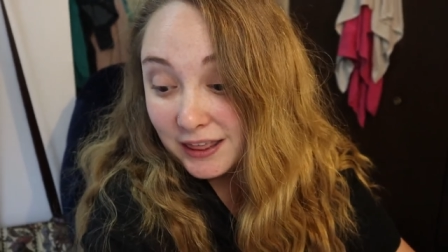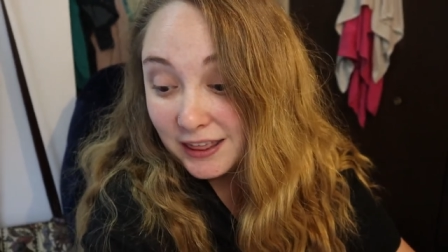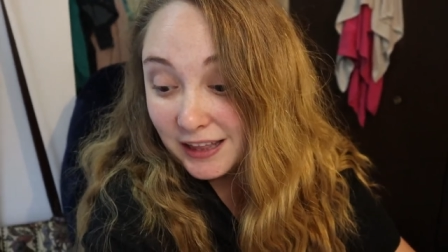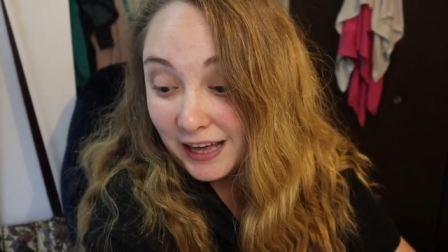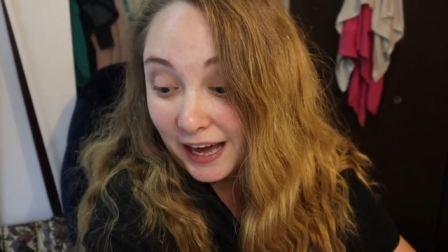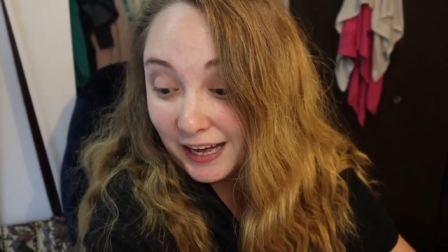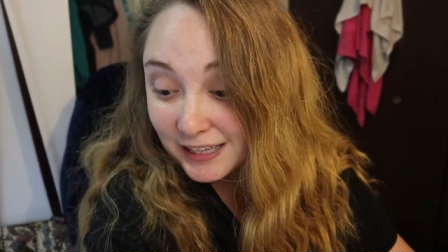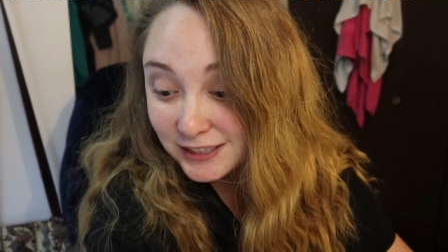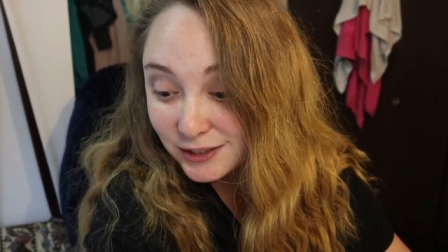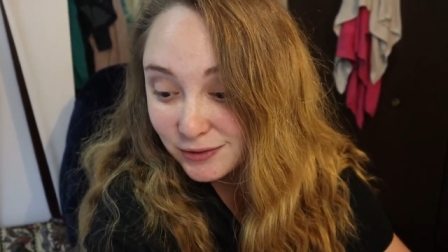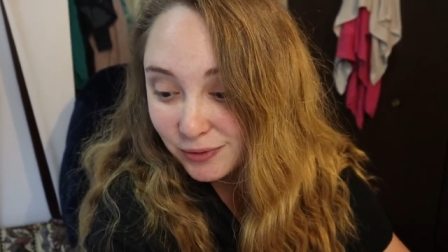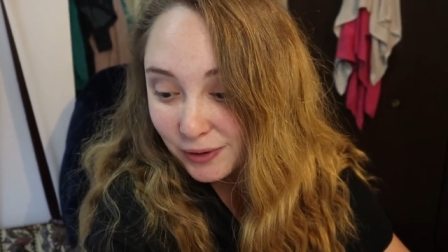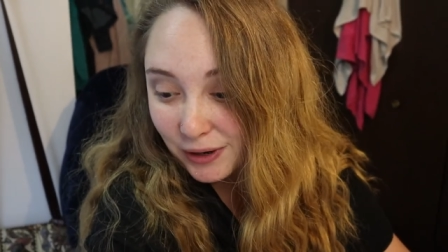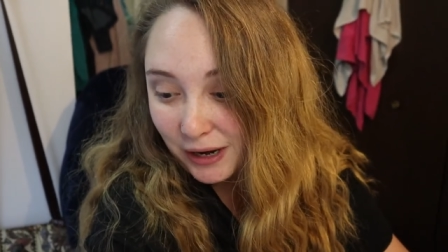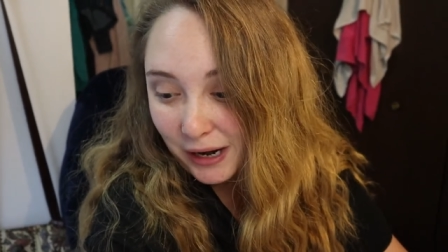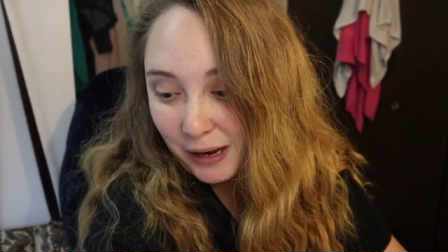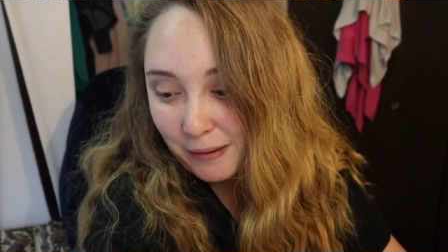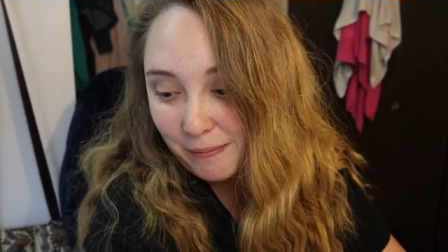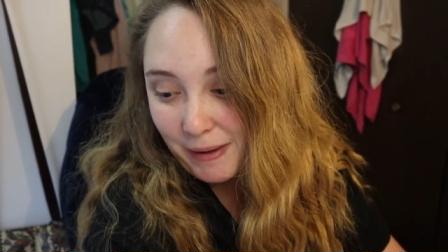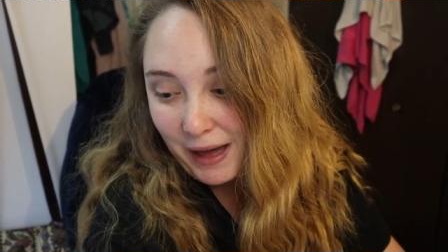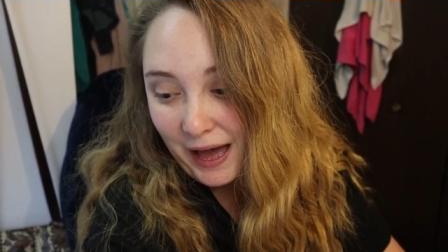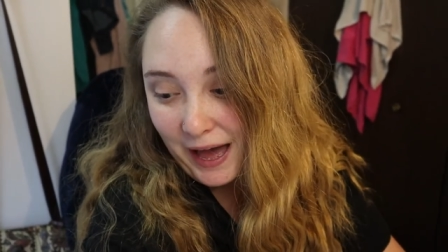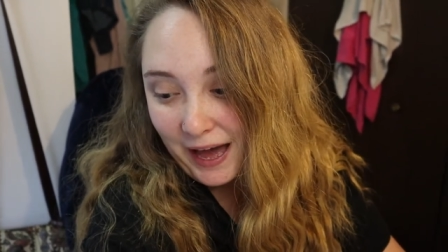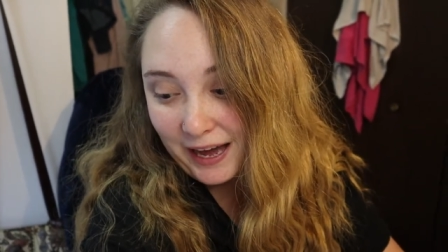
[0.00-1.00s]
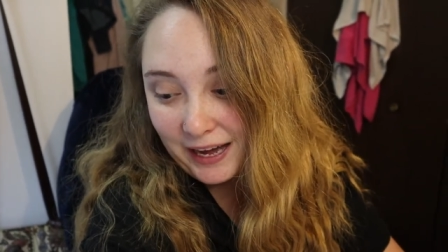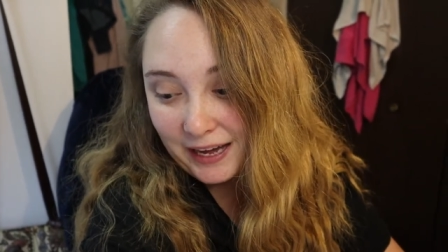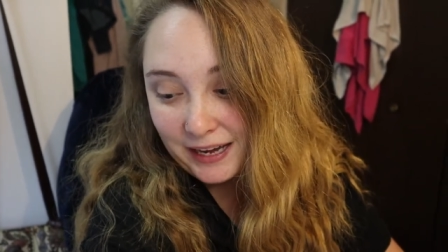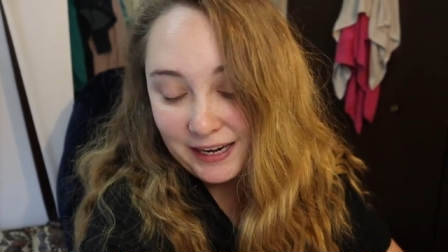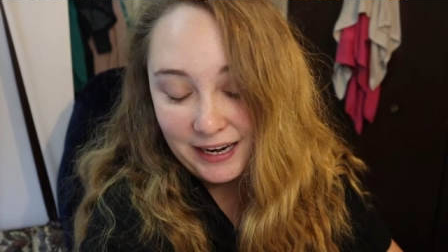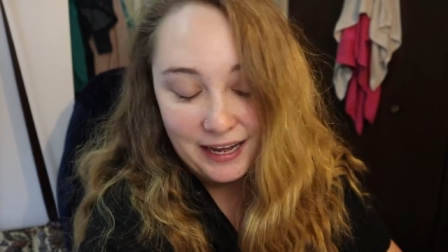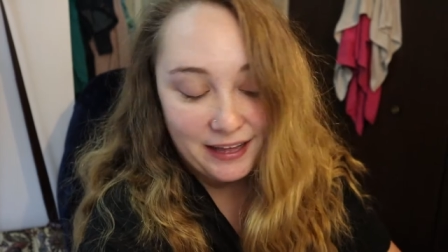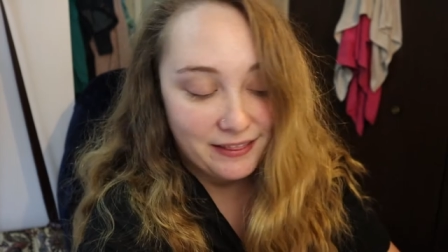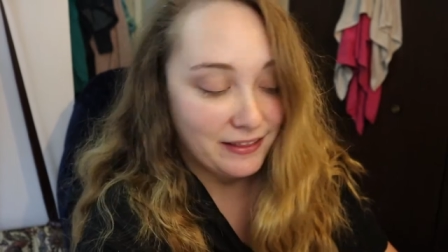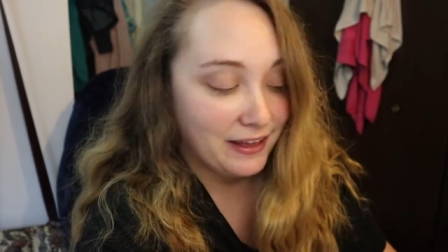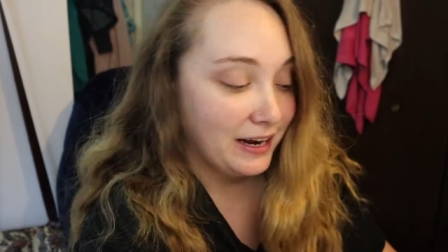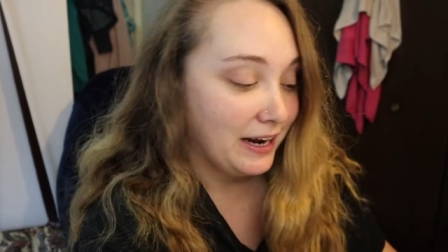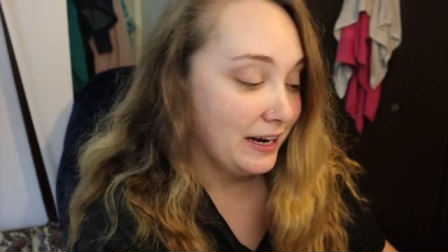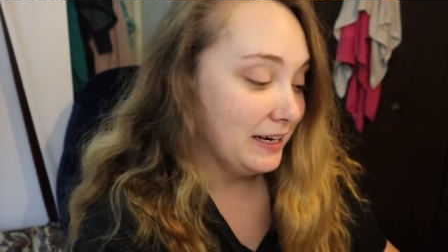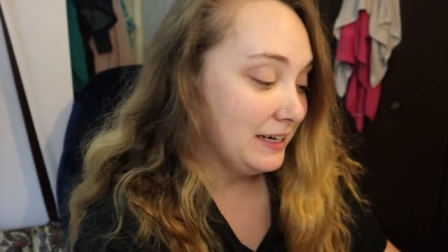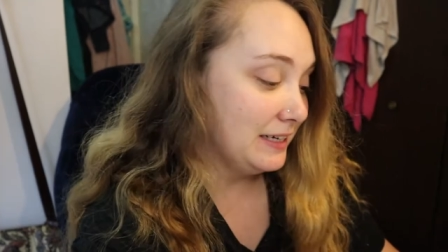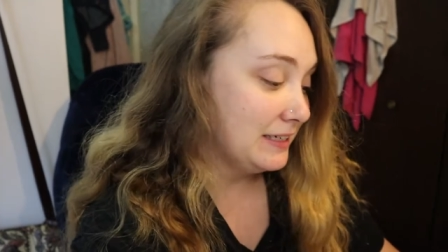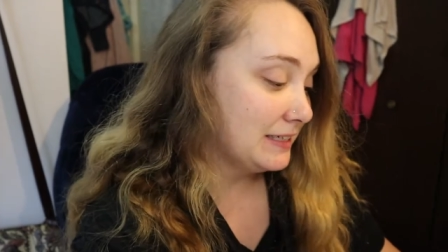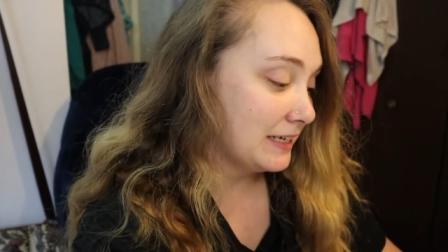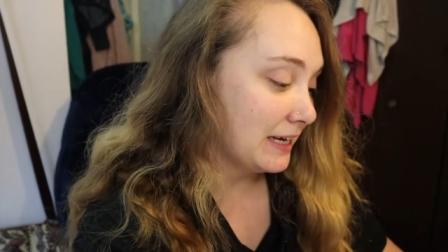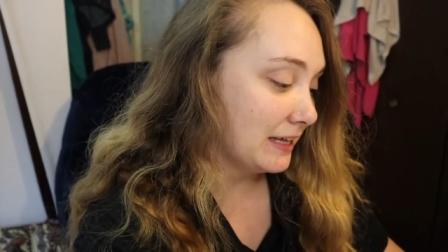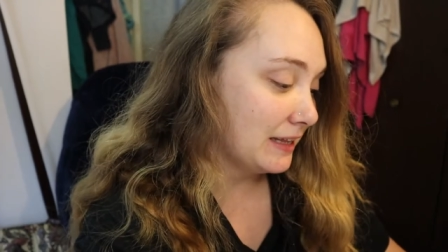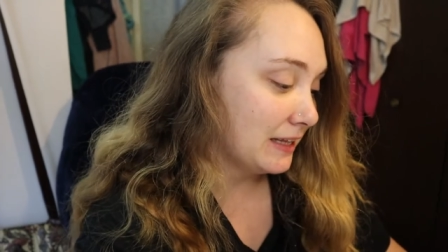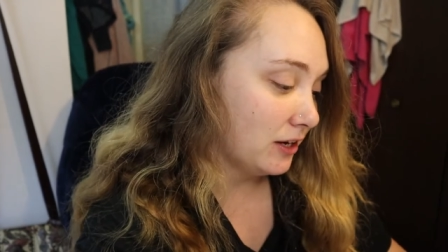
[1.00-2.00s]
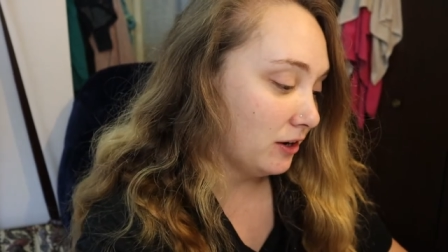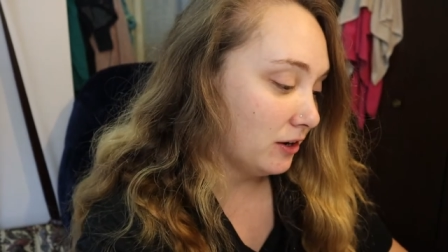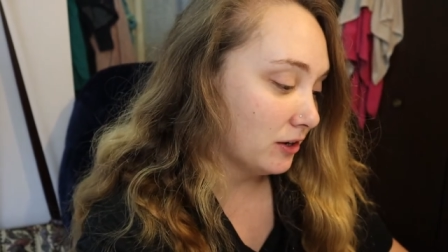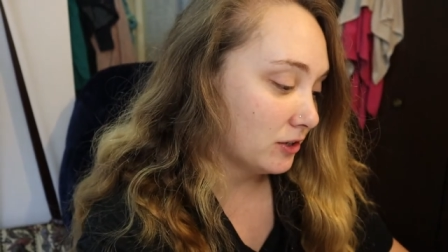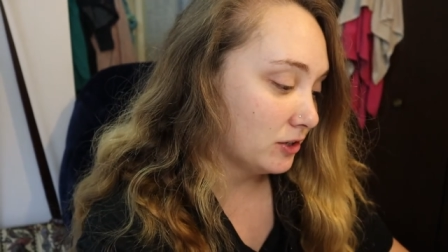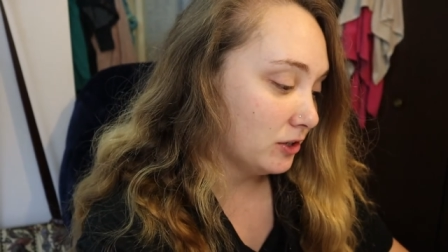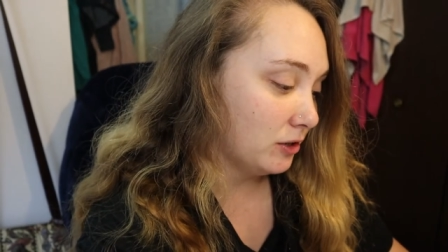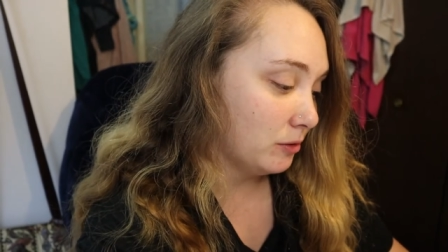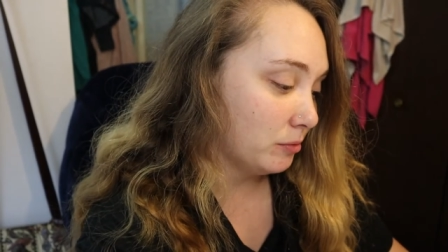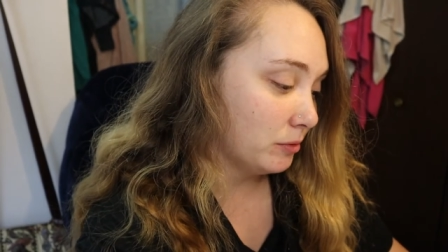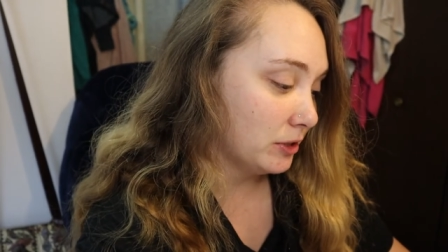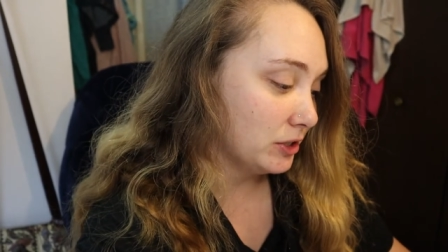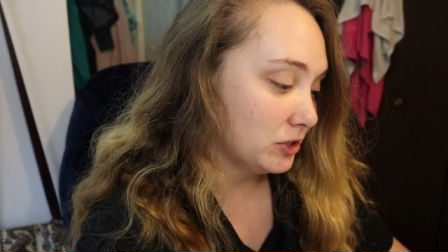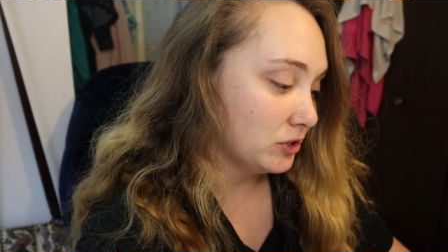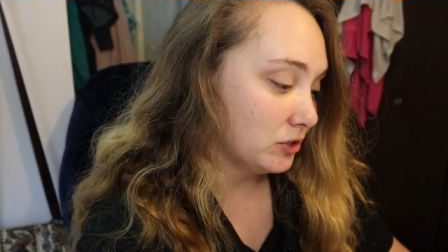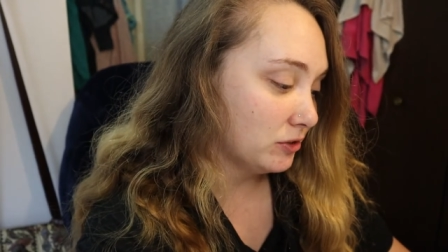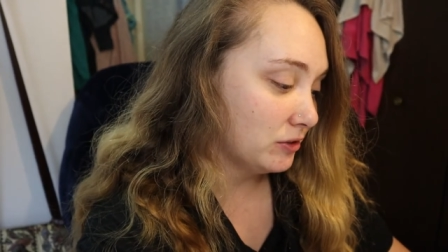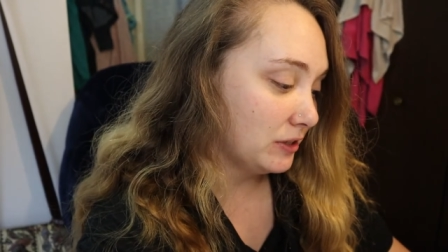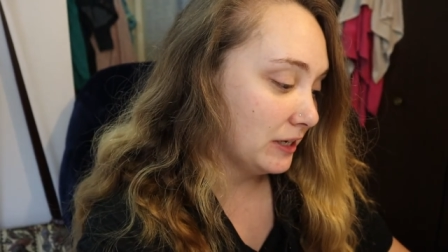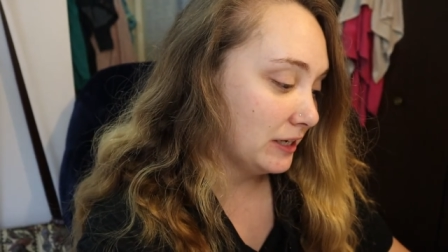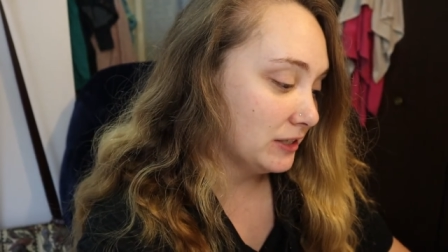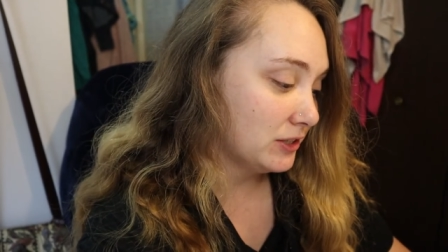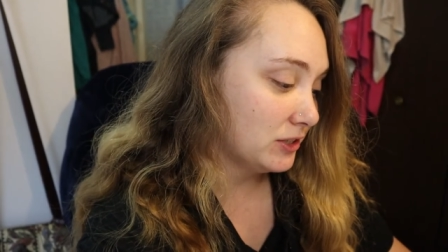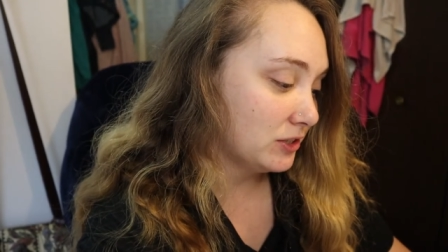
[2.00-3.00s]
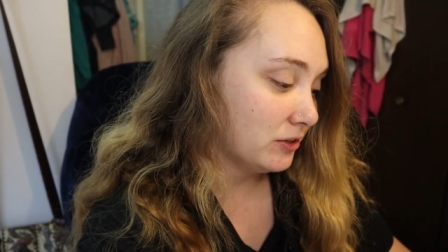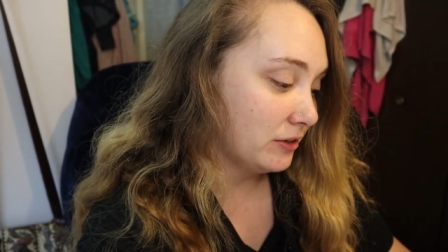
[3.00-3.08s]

that's where I'm at. And then I need to get the October intro done.